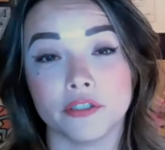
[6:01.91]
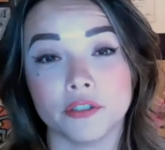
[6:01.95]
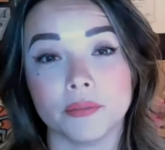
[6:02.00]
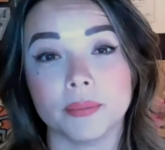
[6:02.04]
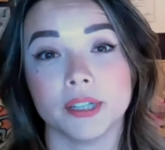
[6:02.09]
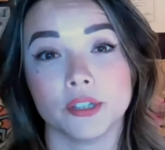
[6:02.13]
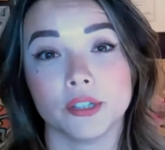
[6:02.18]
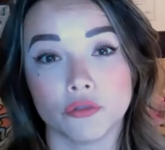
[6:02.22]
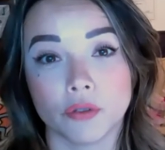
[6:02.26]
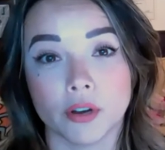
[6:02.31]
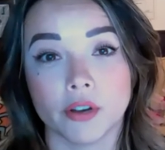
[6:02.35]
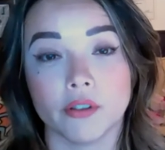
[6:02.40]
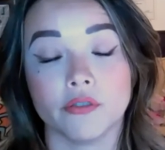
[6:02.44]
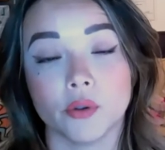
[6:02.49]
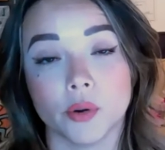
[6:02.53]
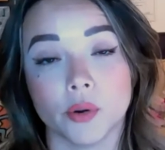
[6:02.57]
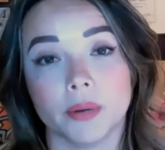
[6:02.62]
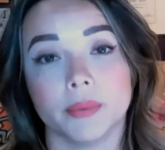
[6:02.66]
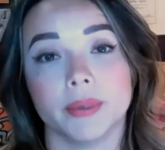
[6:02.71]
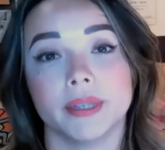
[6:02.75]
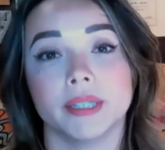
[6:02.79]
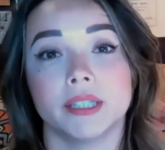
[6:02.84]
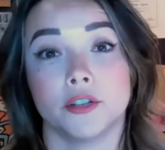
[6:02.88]
for me
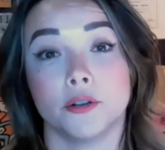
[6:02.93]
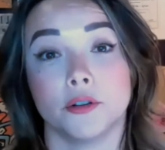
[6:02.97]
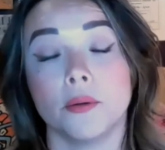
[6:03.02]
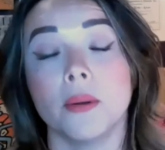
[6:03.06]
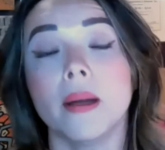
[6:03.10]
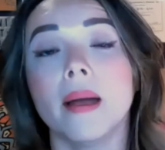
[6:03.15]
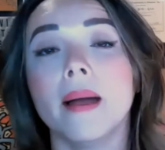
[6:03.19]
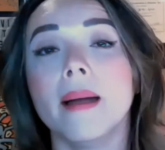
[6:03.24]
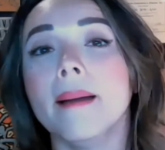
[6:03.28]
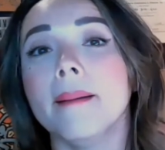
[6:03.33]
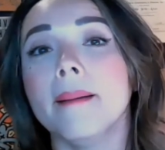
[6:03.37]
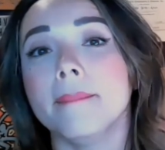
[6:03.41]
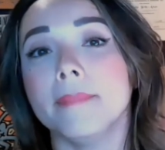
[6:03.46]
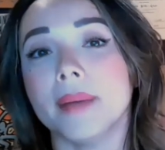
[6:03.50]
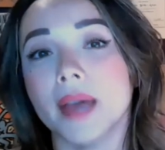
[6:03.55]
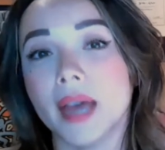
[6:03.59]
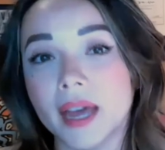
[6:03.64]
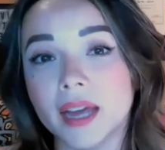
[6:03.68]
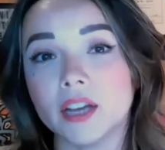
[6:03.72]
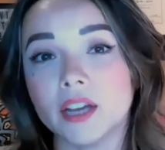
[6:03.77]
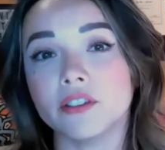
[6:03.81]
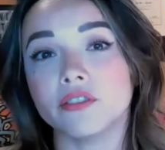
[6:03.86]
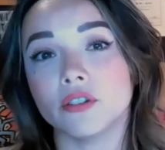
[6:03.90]
straightforward. So
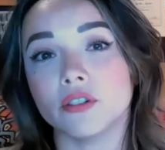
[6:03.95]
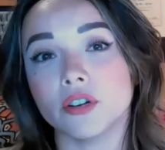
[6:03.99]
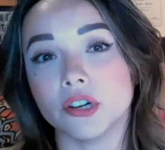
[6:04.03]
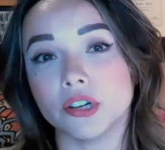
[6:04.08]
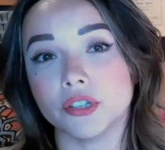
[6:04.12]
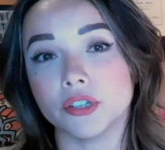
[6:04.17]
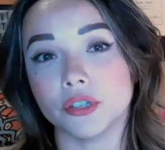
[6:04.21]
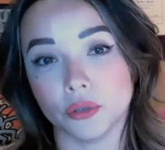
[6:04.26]
paying for a